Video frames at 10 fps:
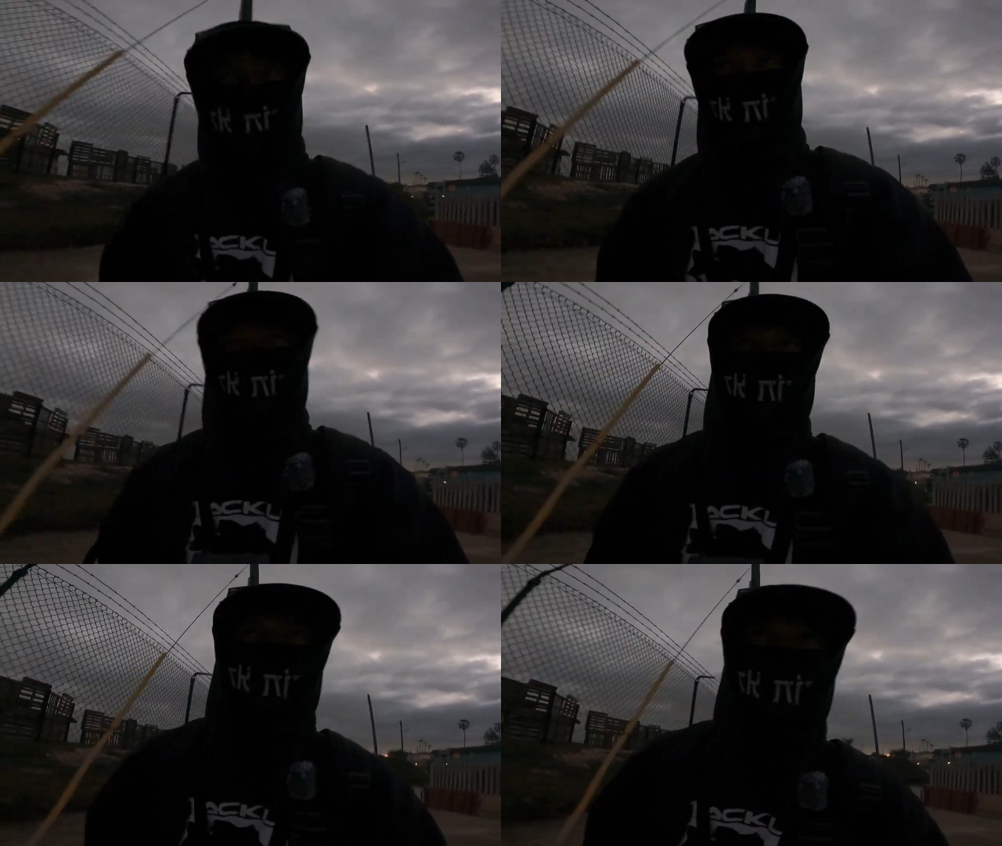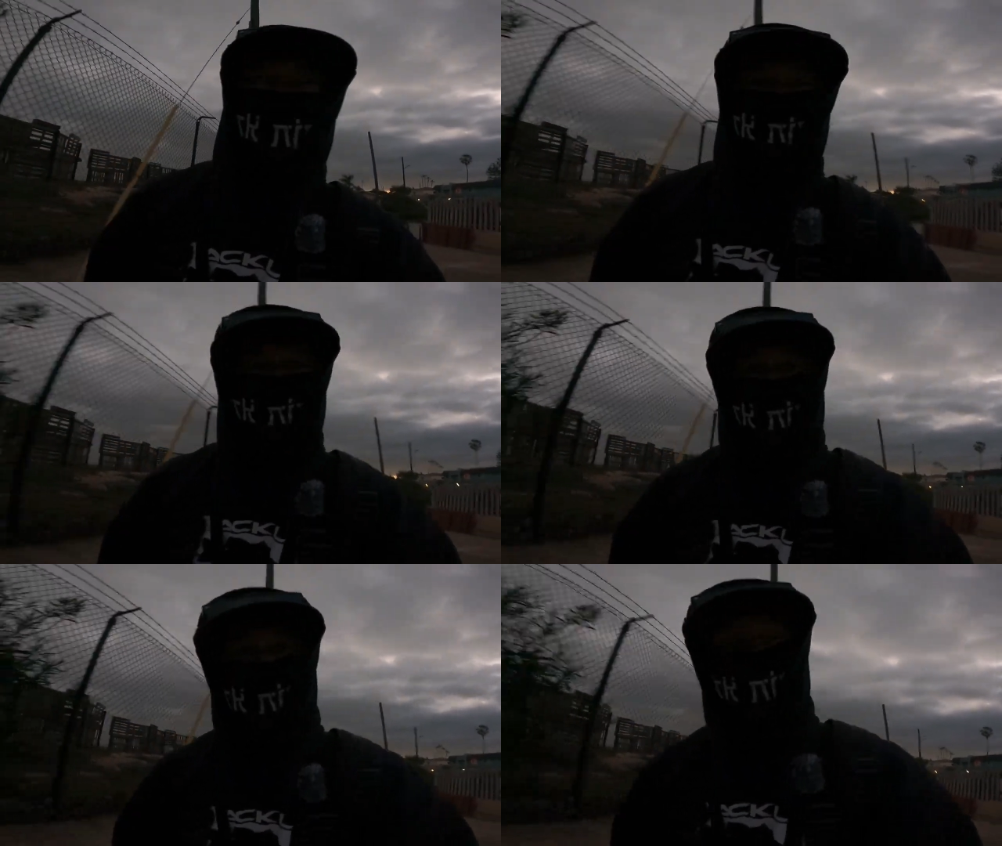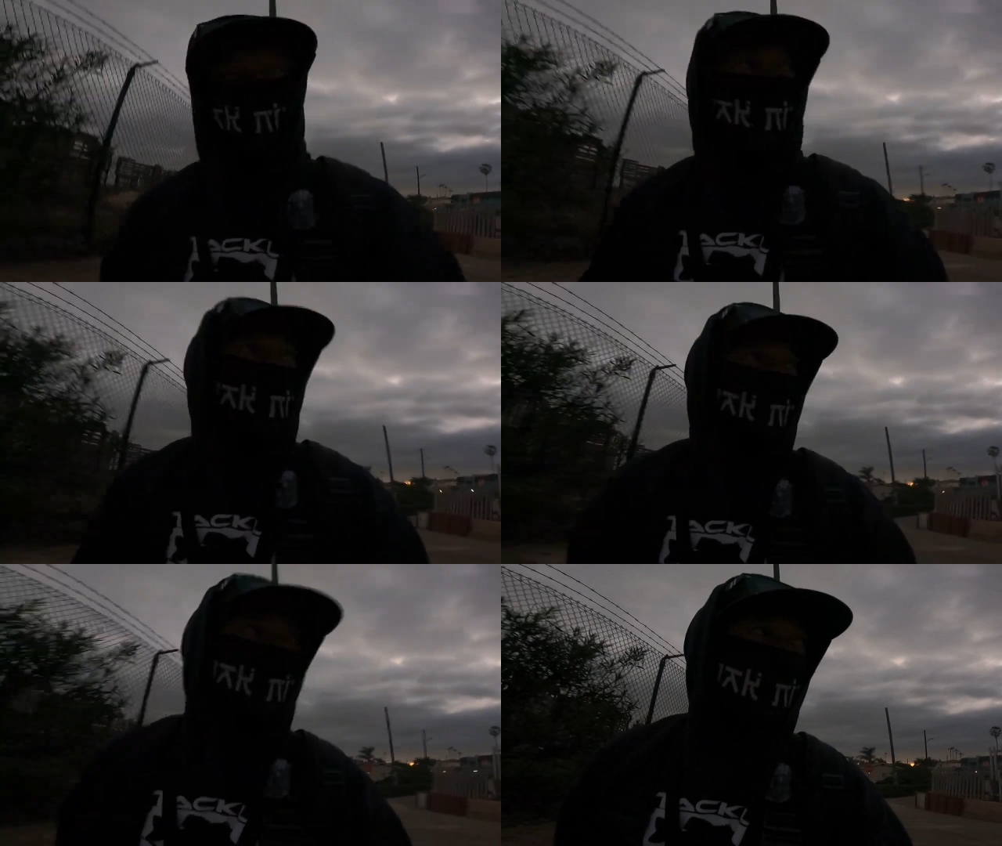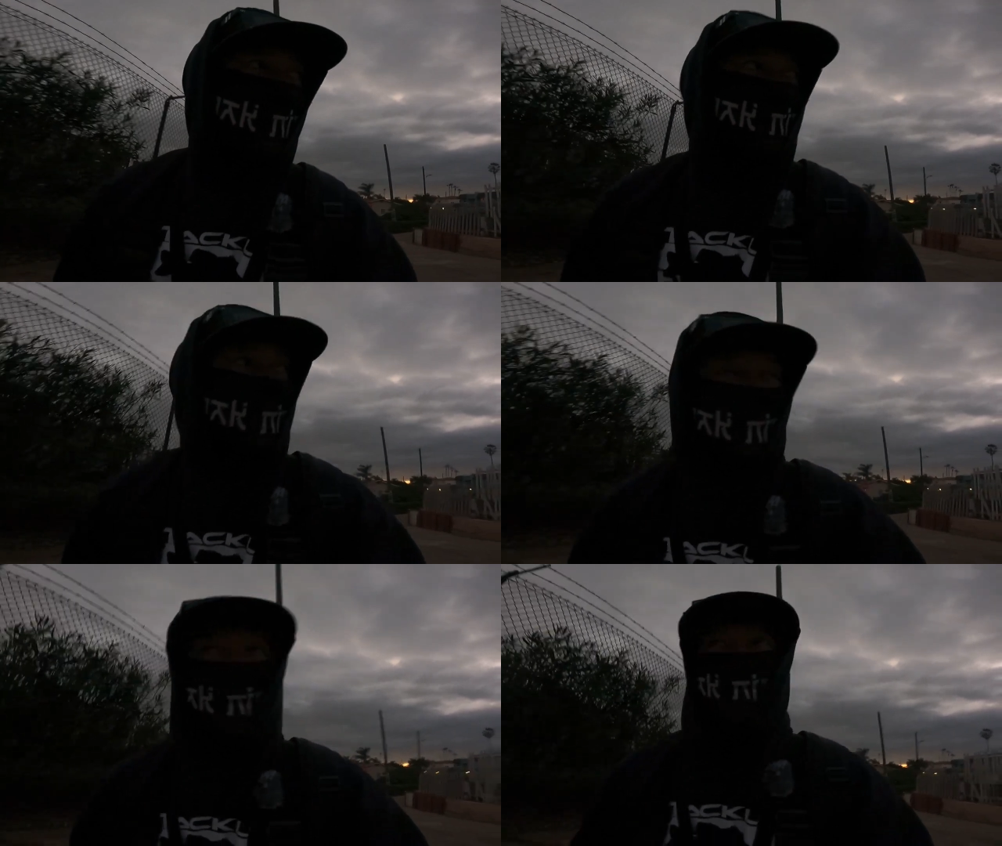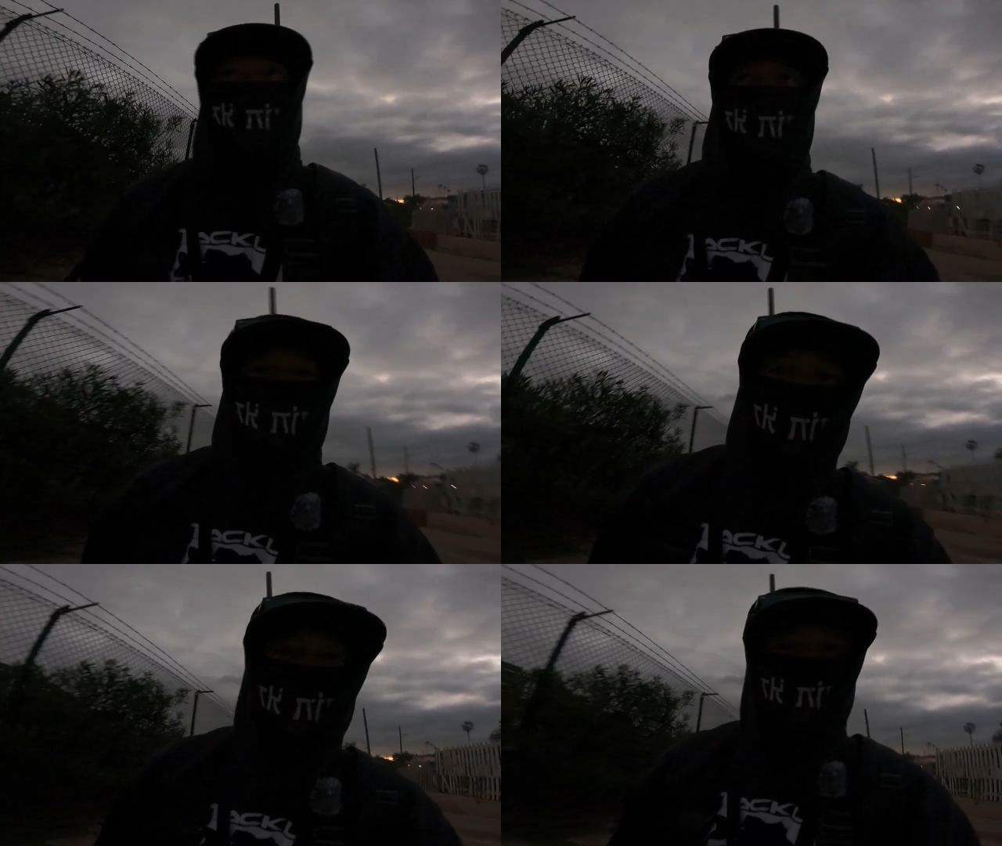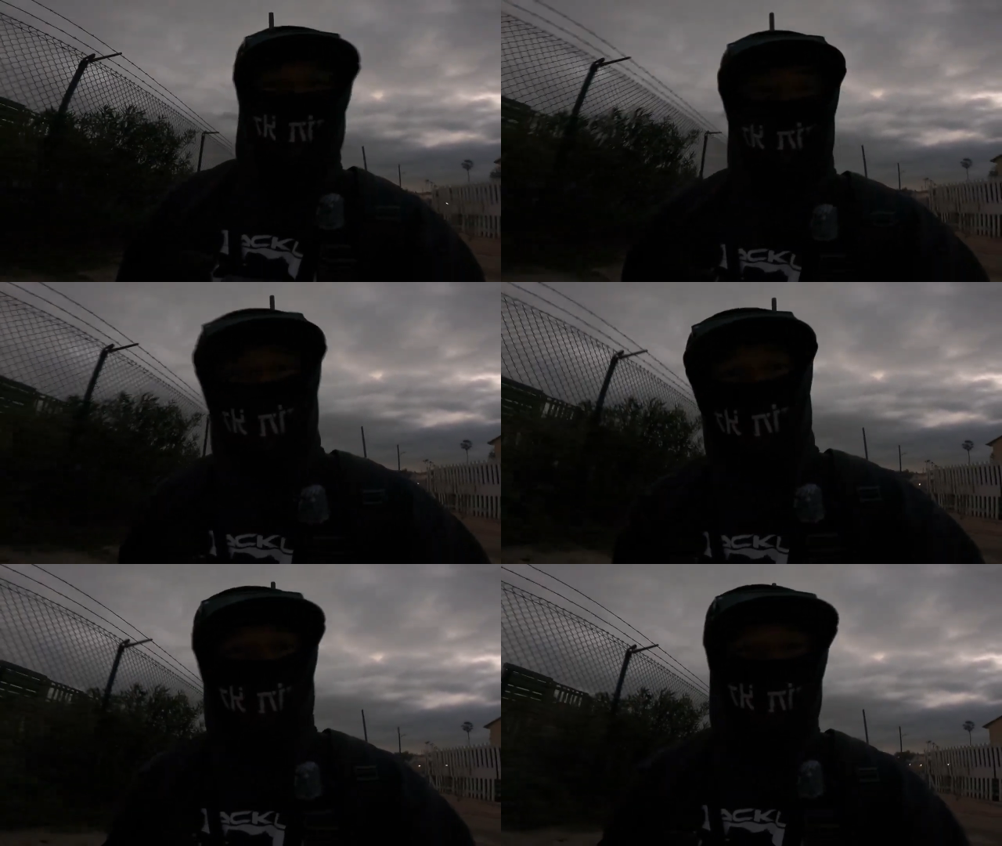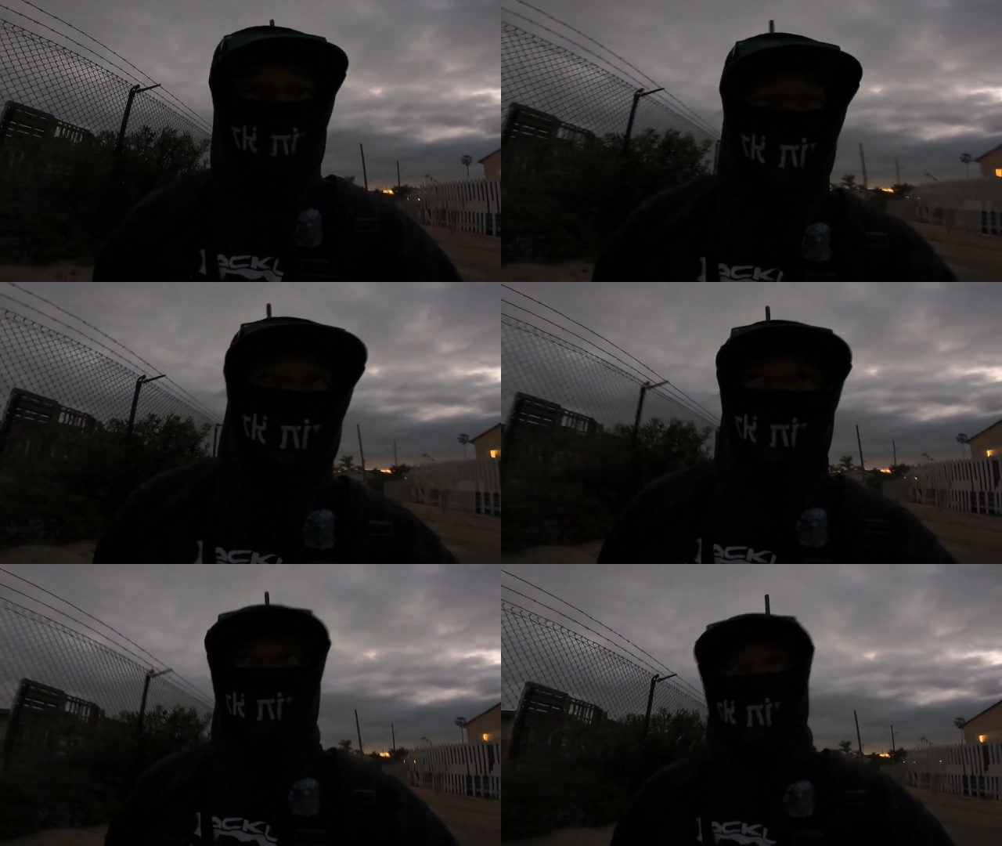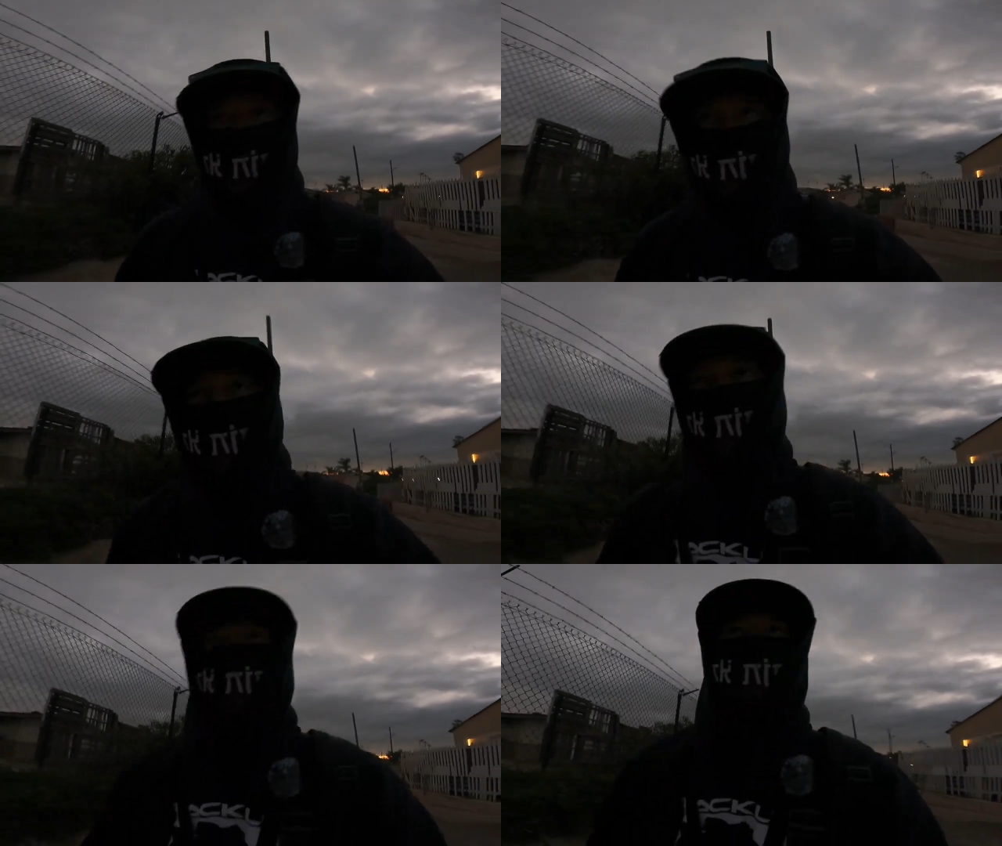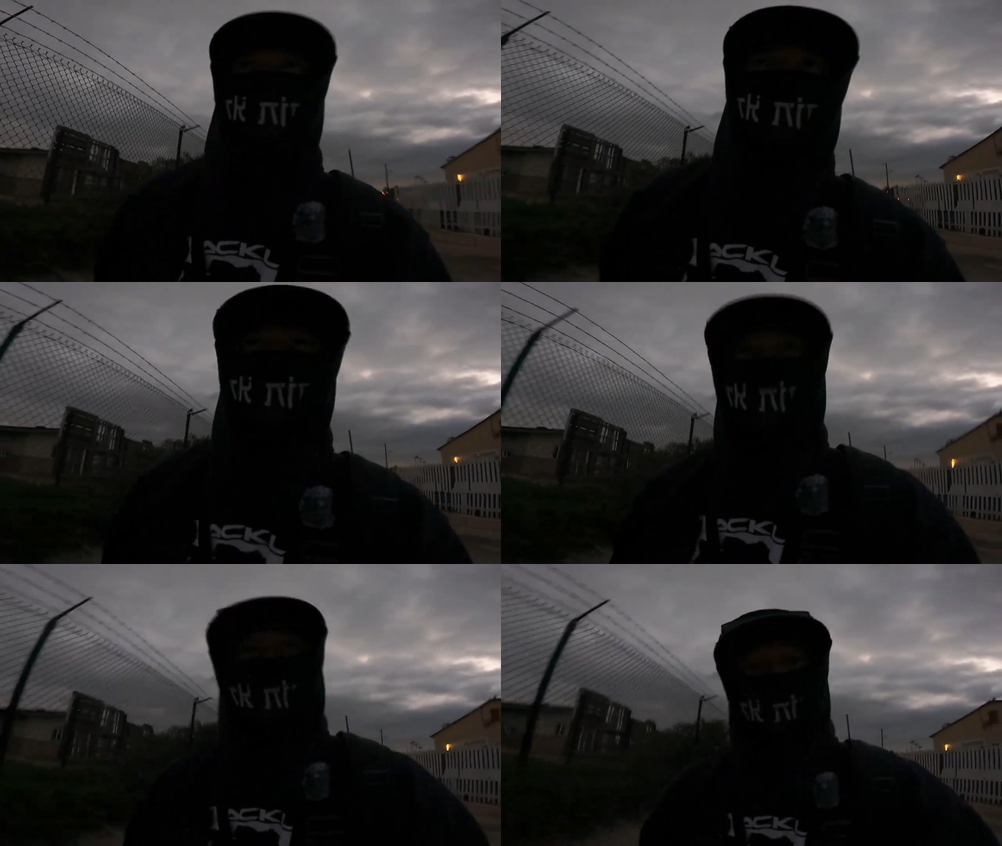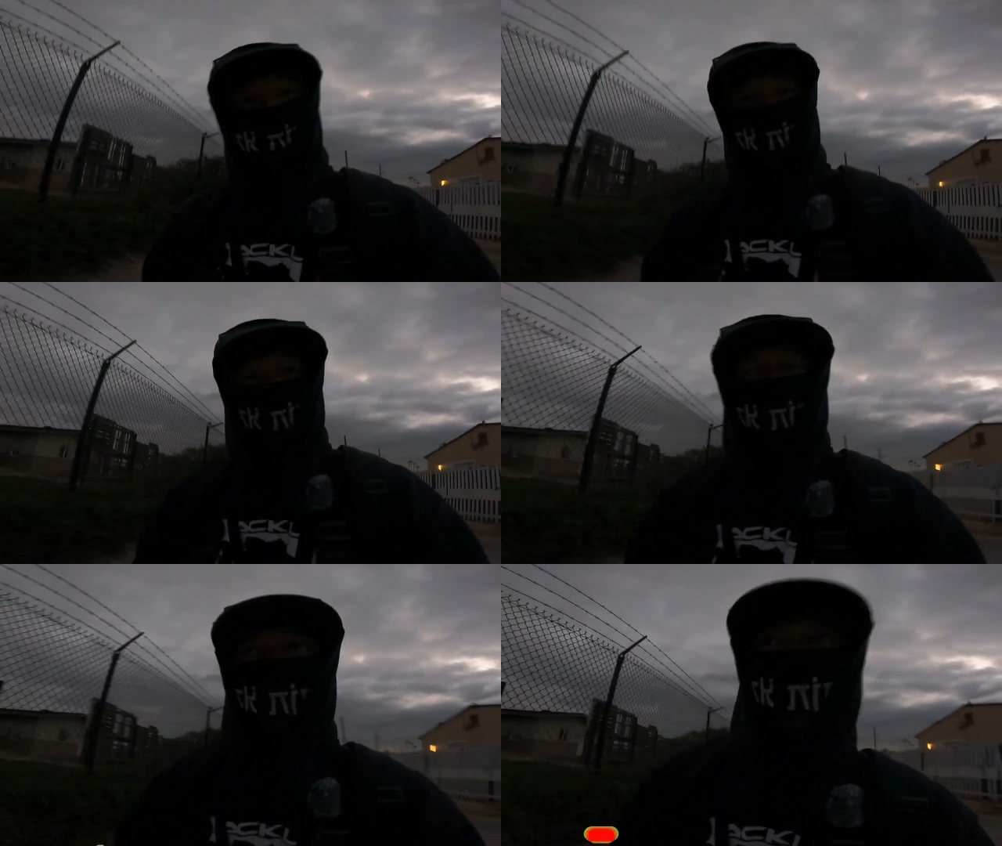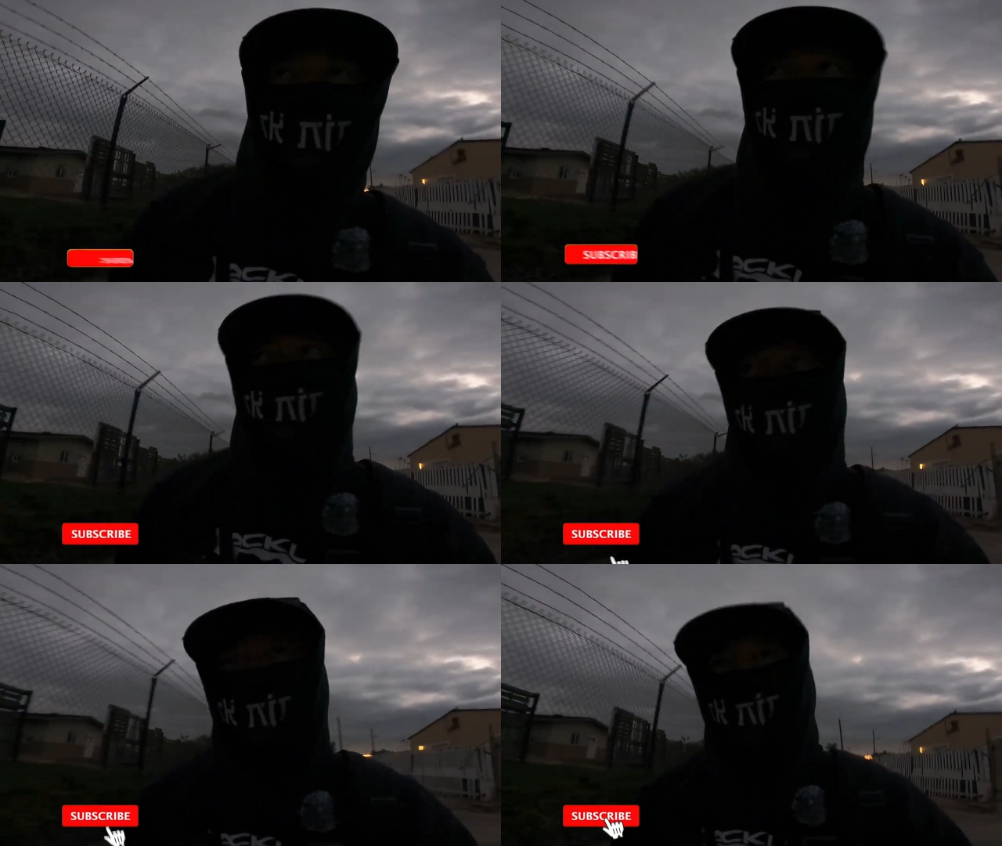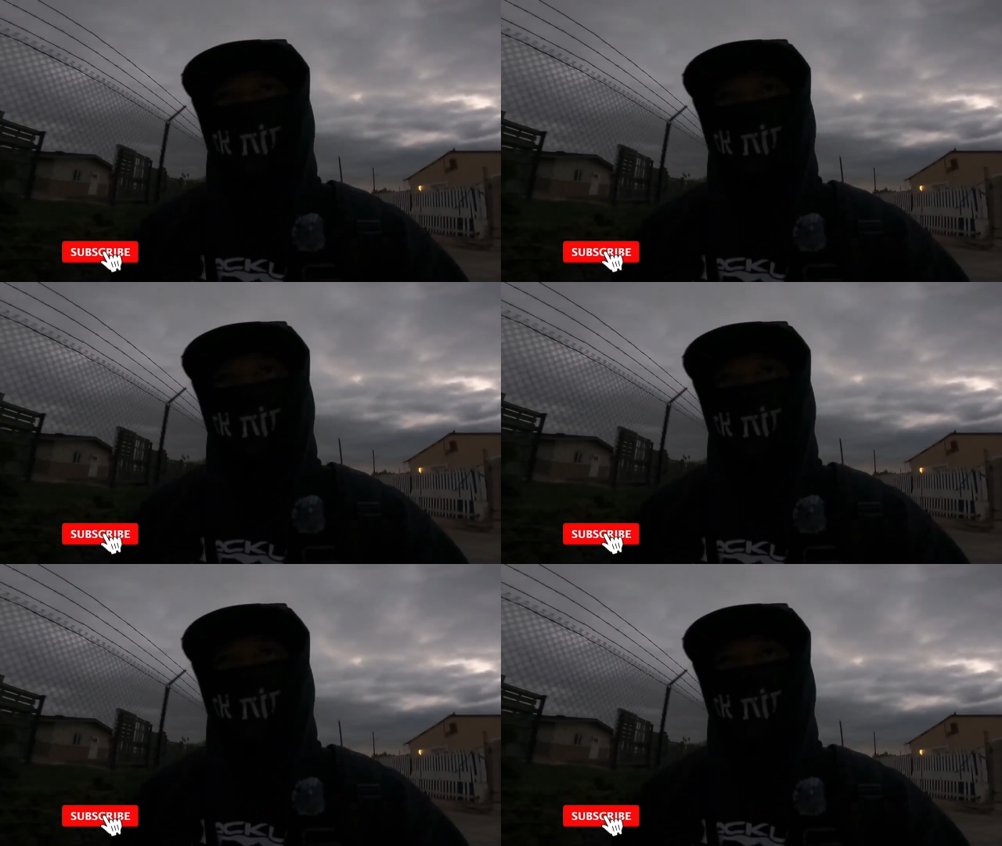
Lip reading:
[unreadable: no face in view]